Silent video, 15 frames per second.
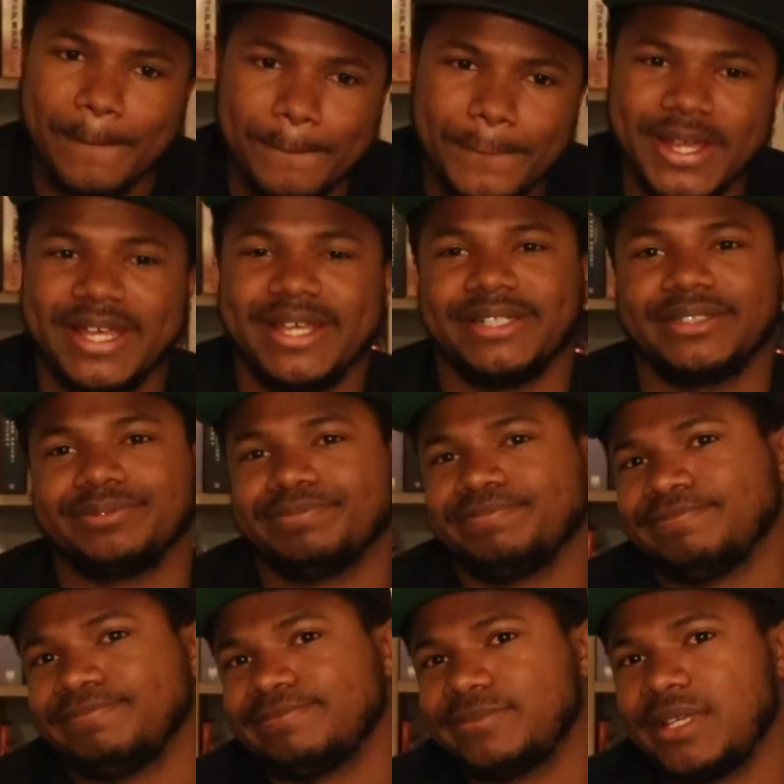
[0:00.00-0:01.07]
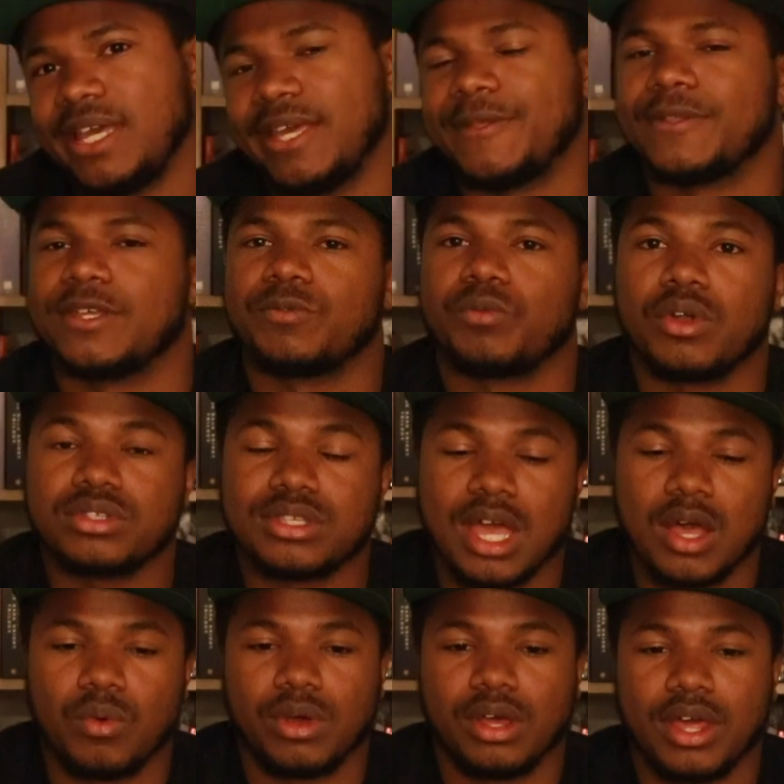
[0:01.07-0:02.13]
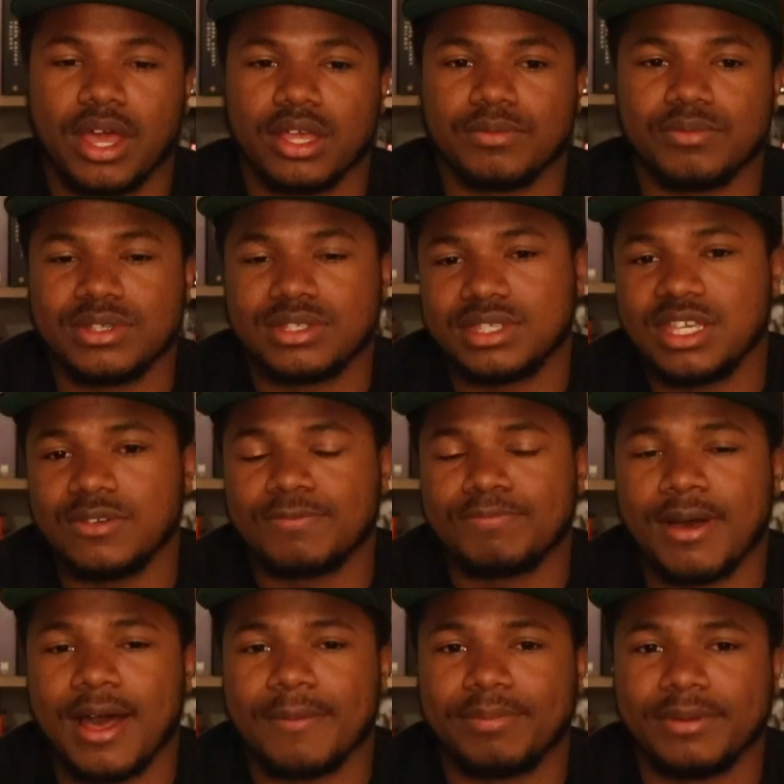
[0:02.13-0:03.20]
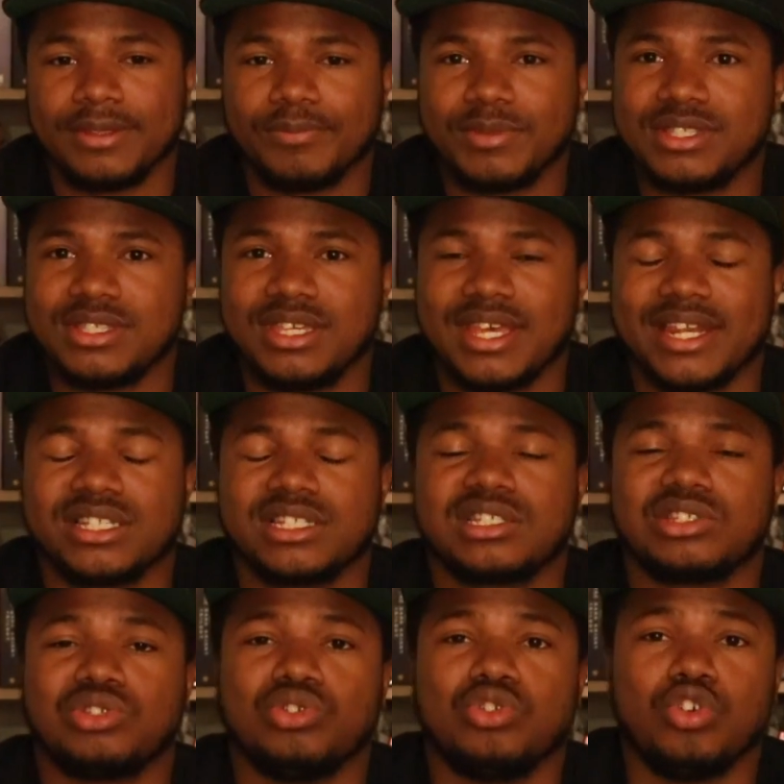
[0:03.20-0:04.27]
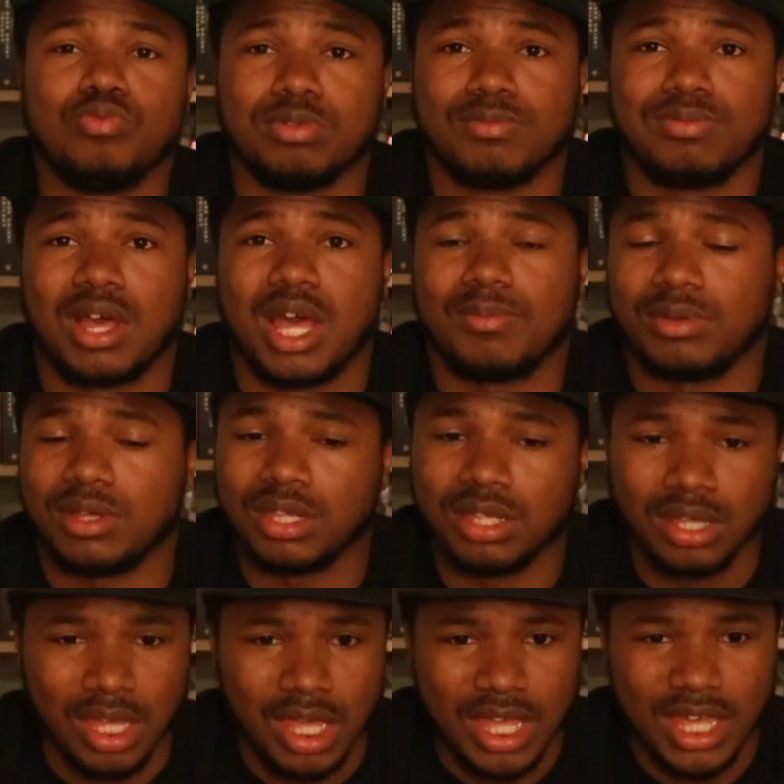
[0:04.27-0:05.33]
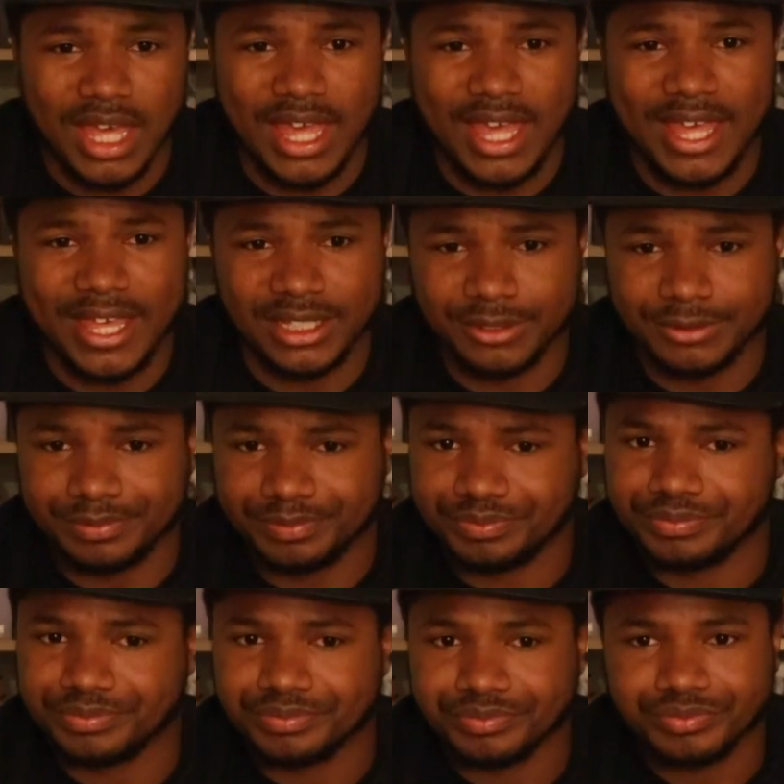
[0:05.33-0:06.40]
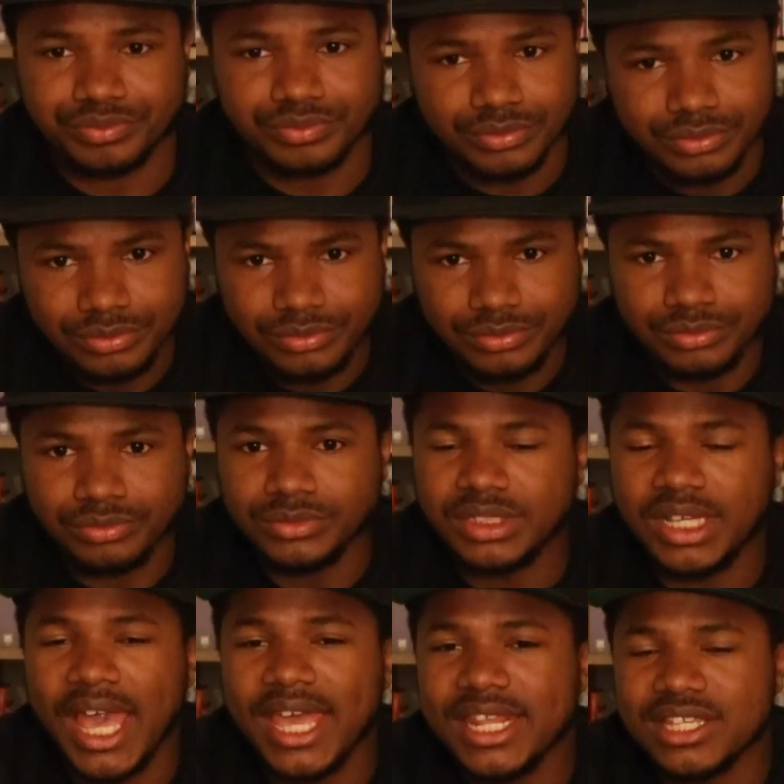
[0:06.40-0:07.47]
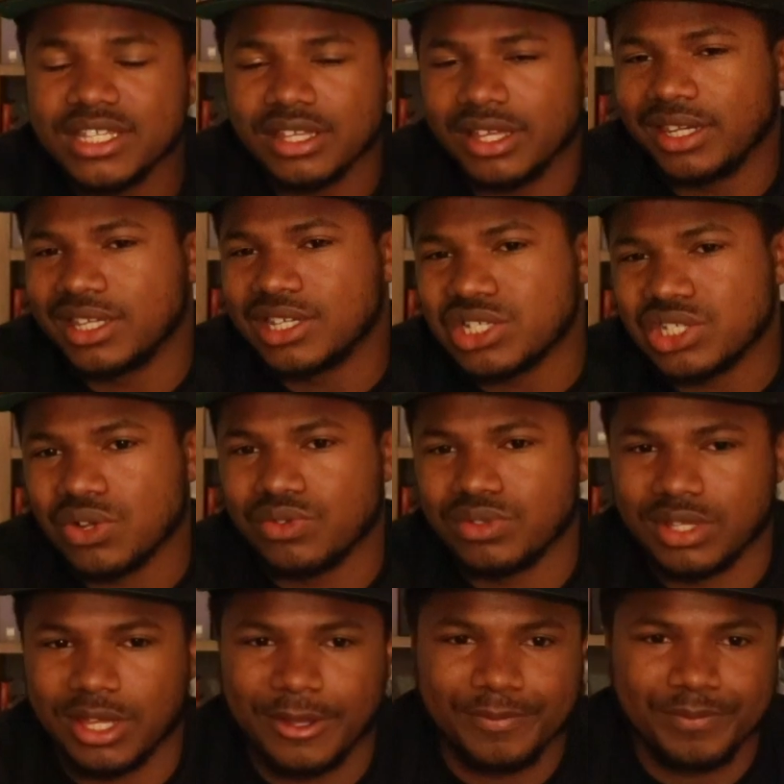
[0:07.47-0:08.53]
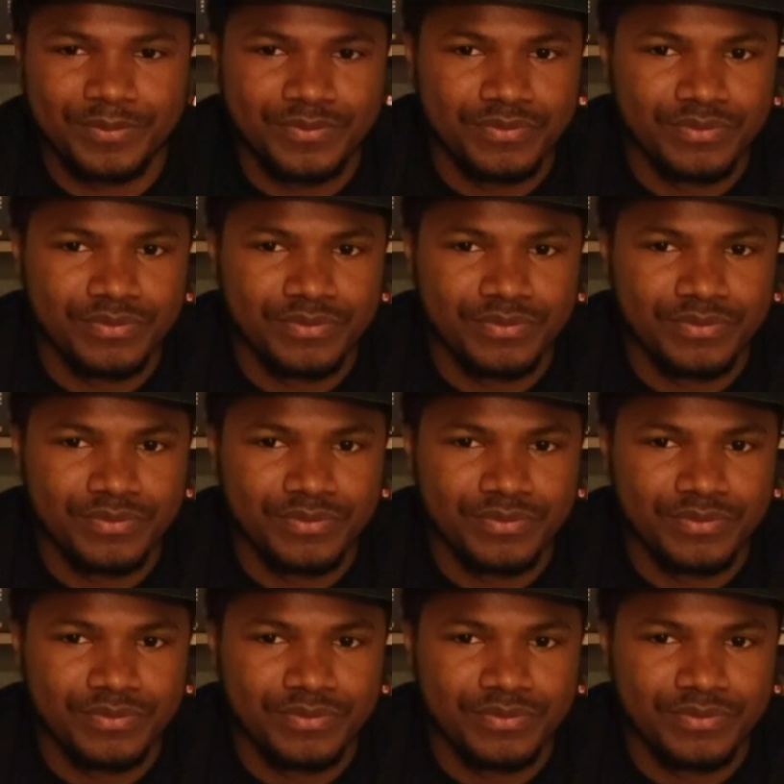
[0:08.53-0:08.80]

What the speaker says: But hey, it worked out well. Like, we see it was popping. We see he had it super popping. And Kanan idiot shows up.